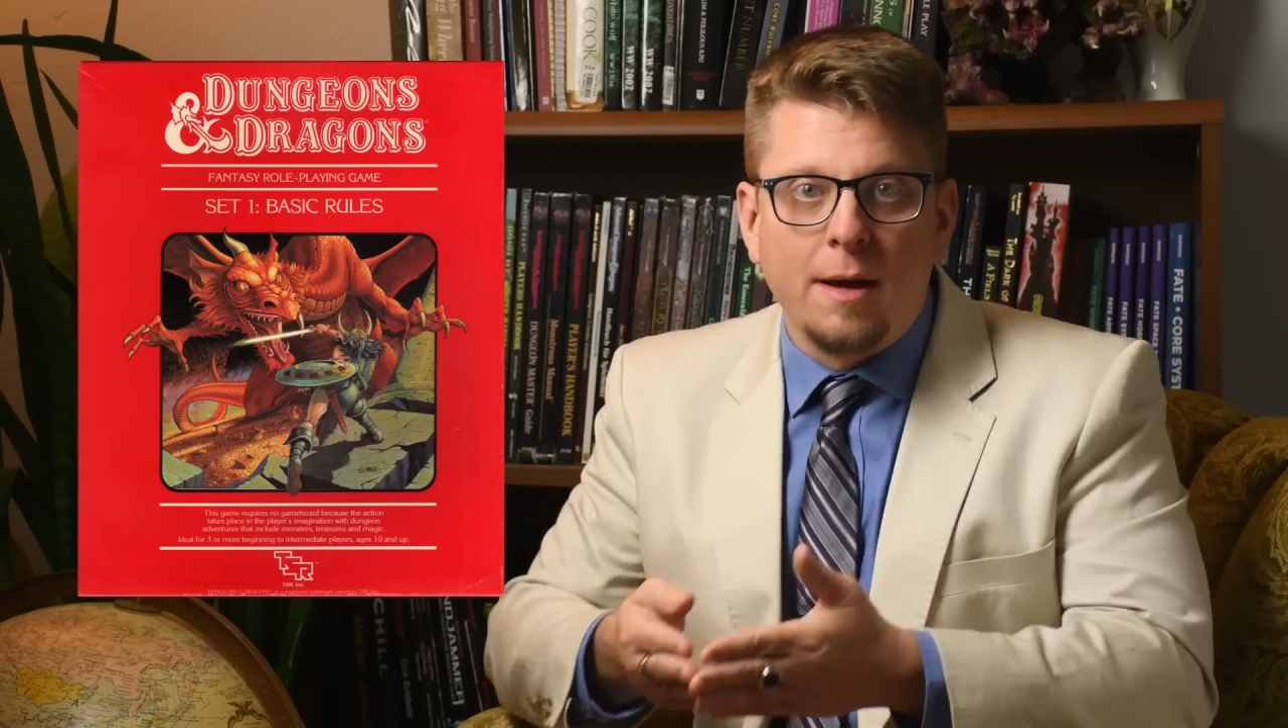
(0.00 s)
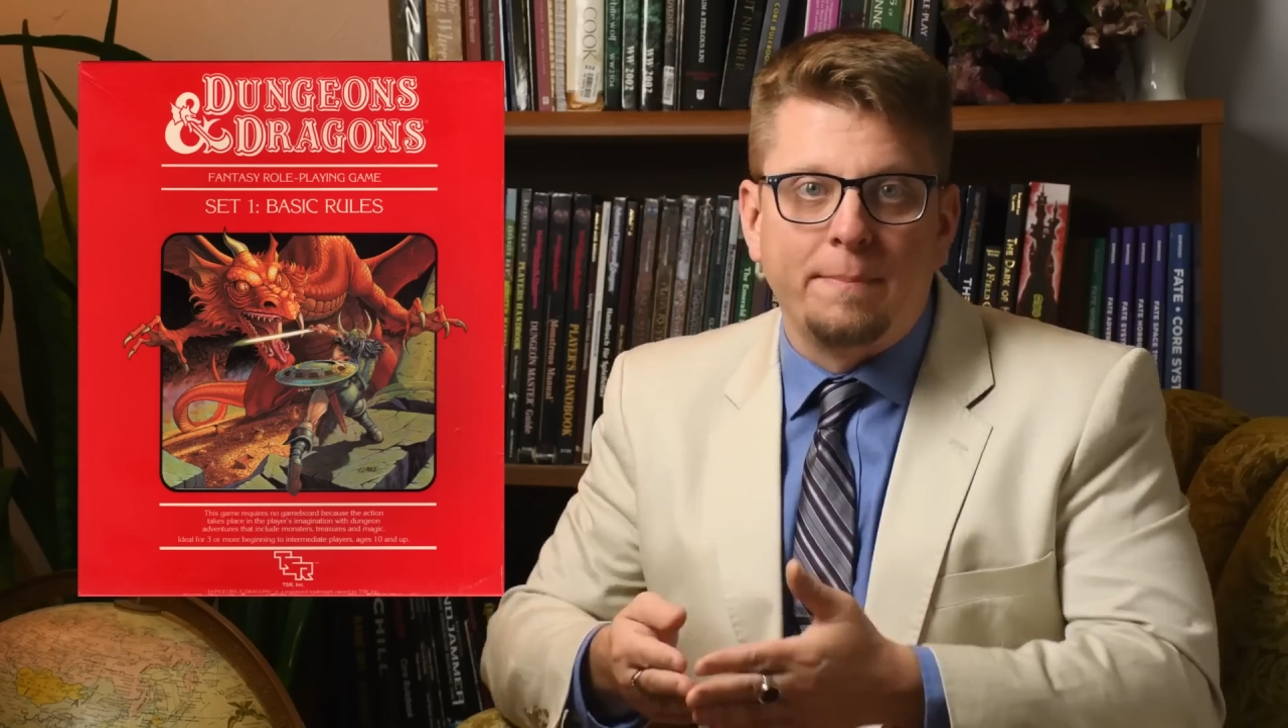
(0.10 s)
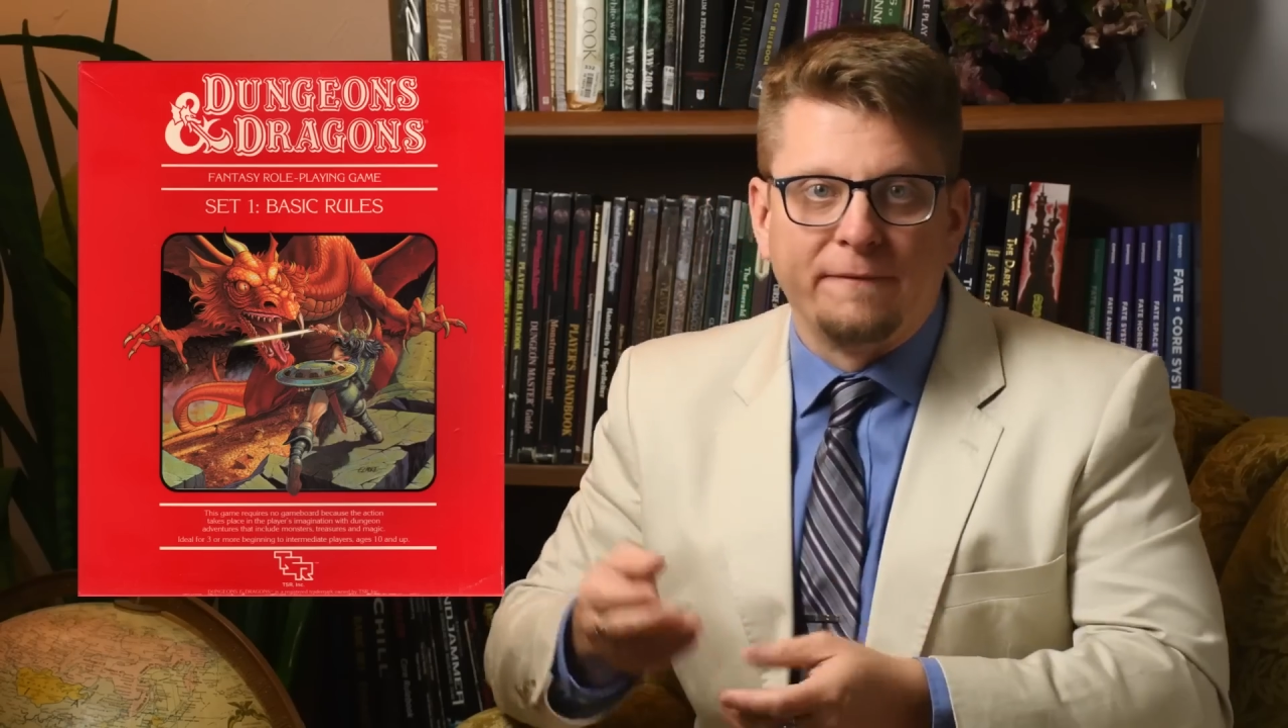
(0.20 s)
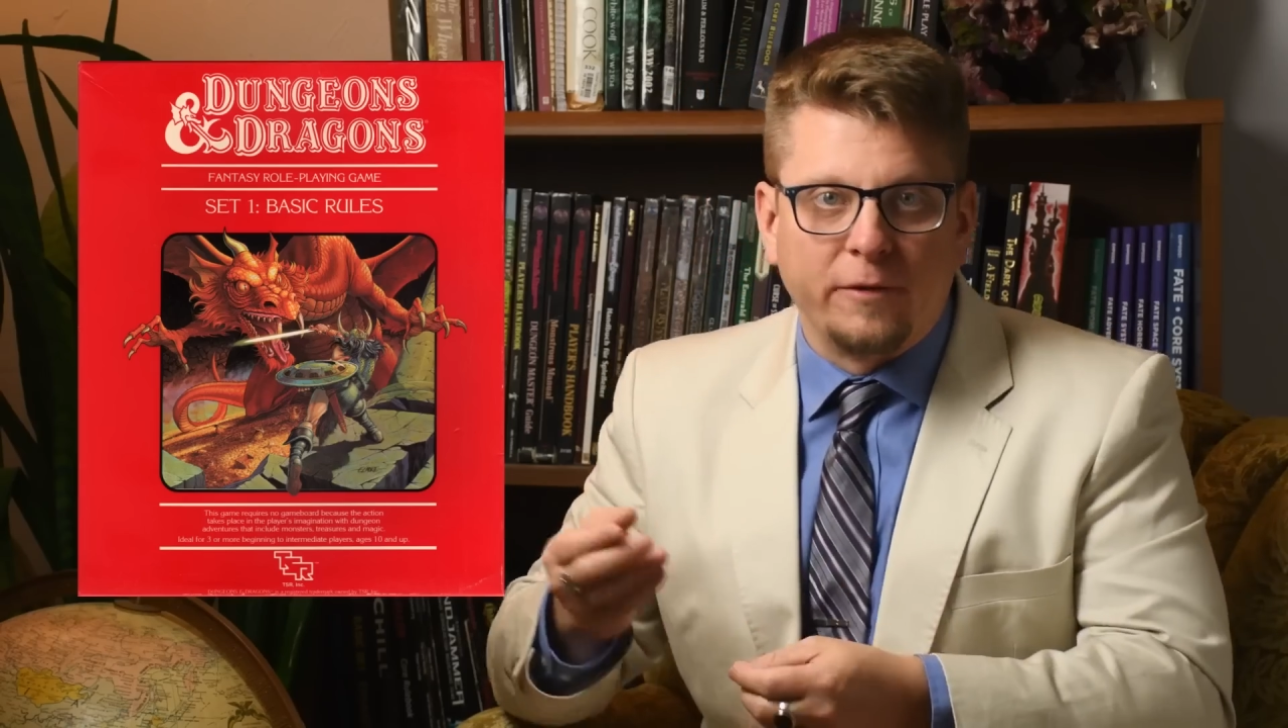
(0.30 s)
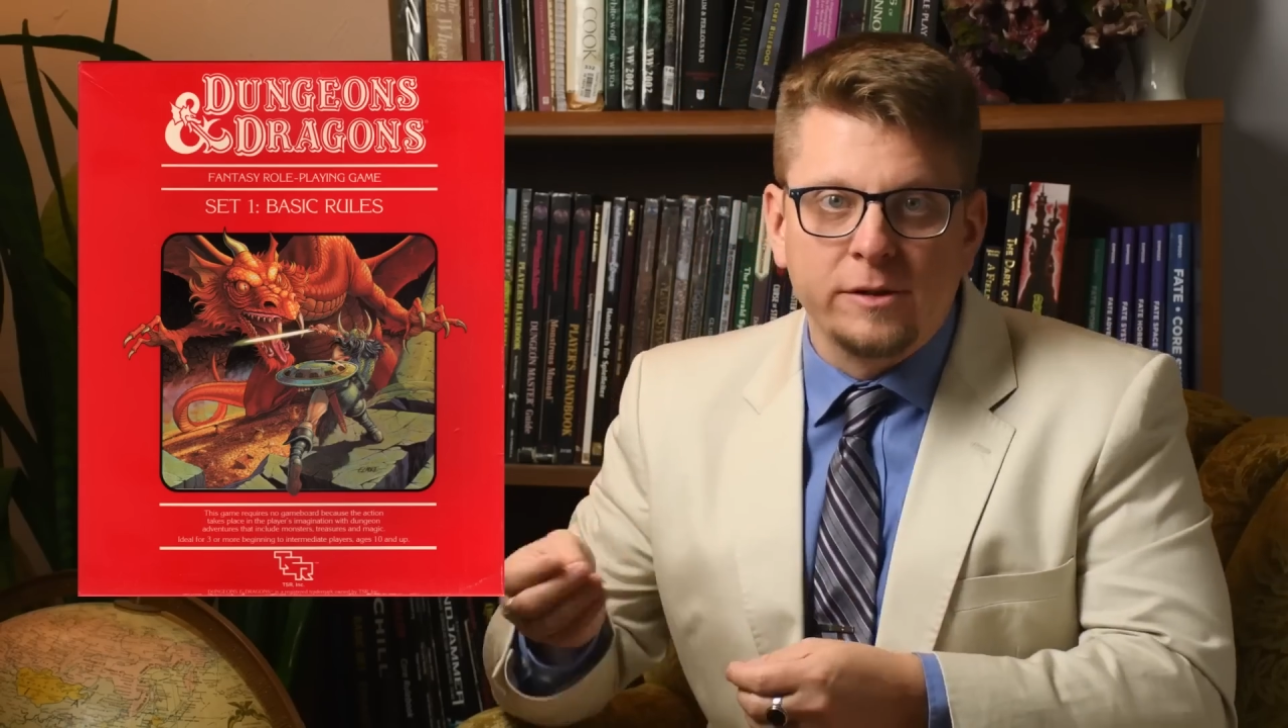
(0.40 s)

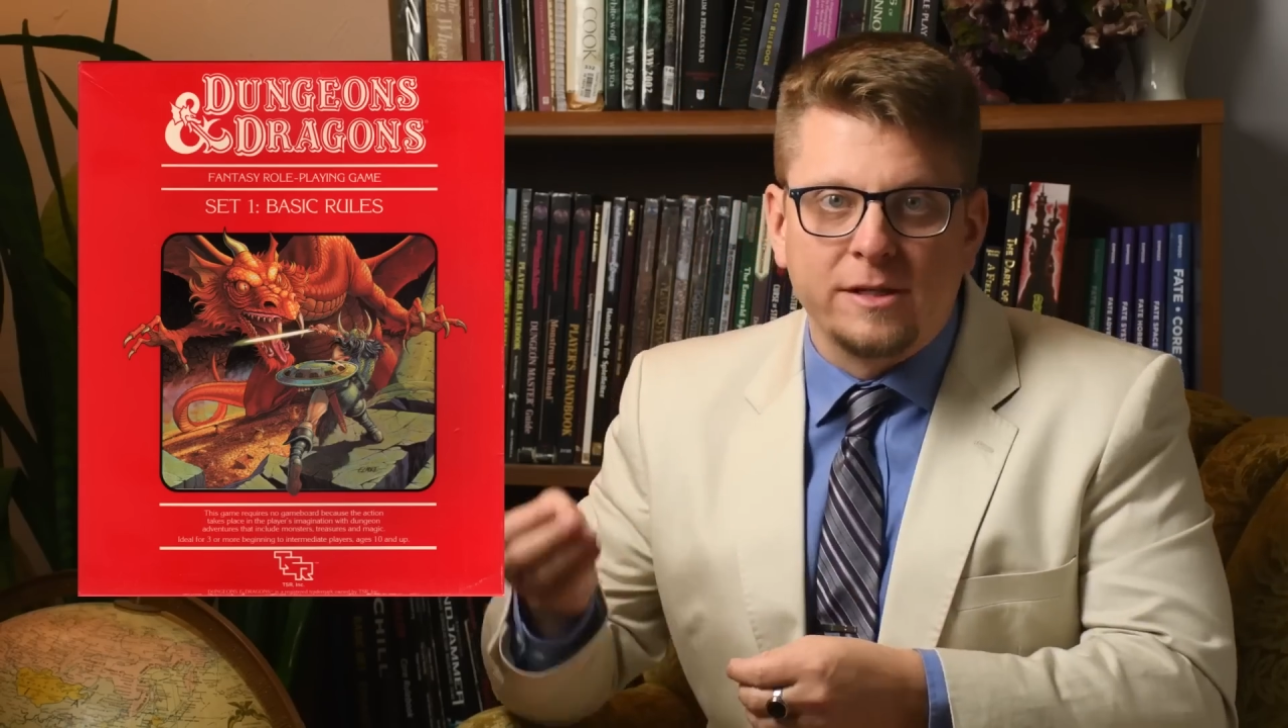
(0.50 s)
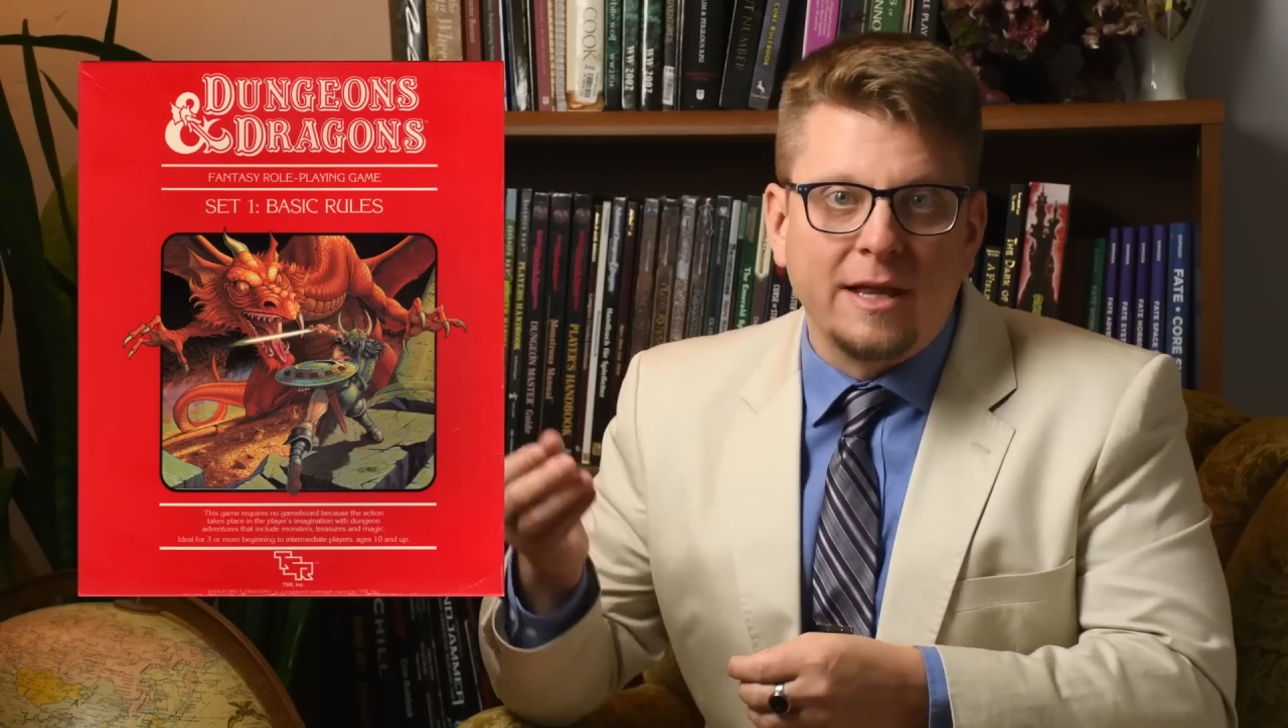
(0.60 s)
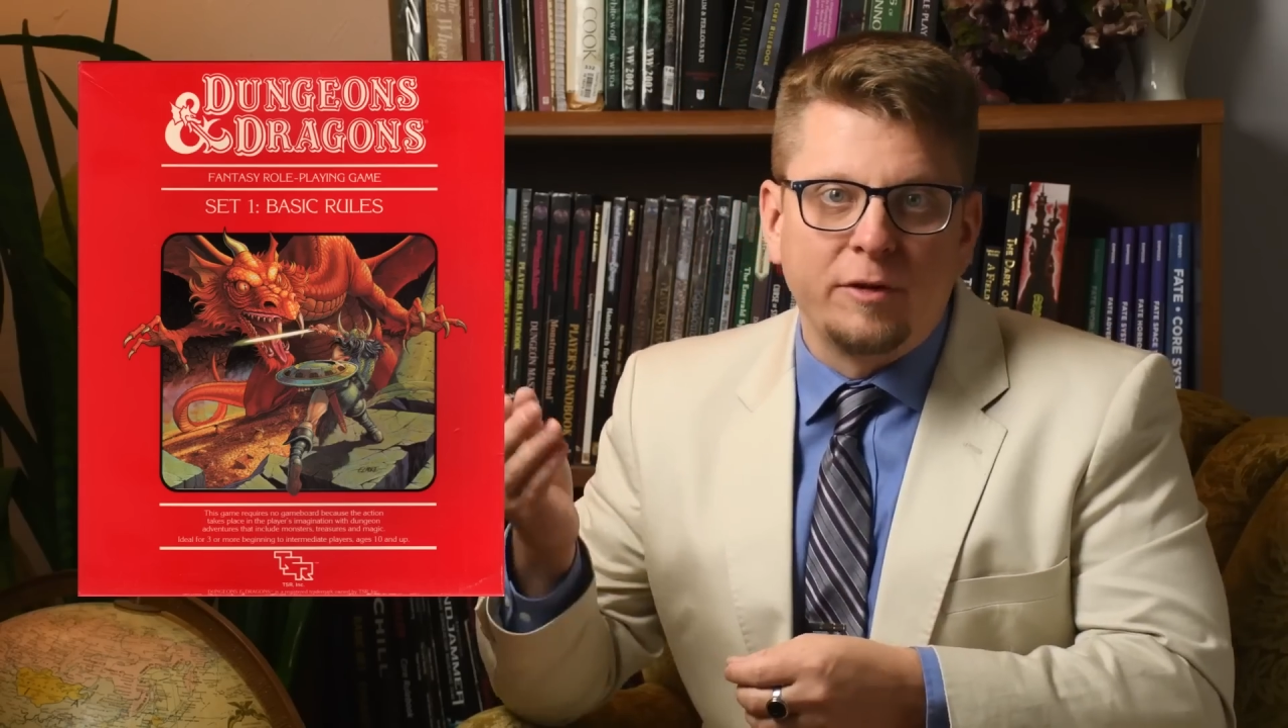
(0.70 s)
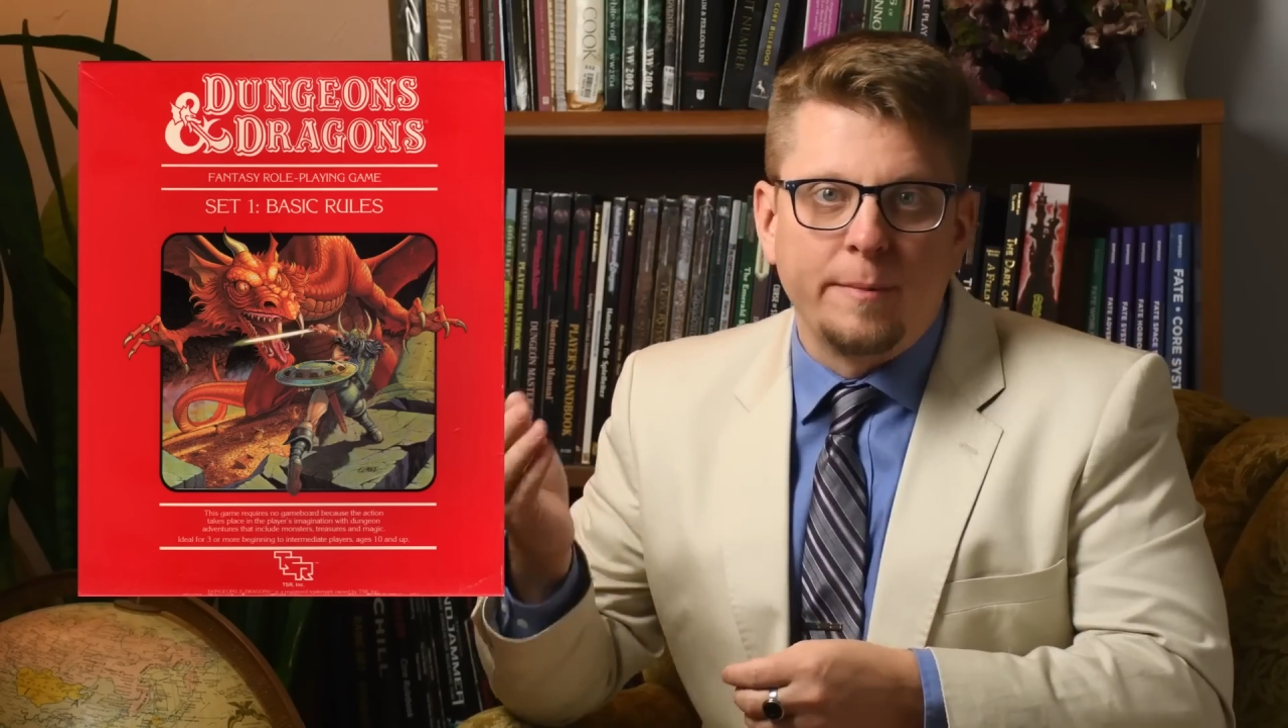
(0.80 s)
up a 1st level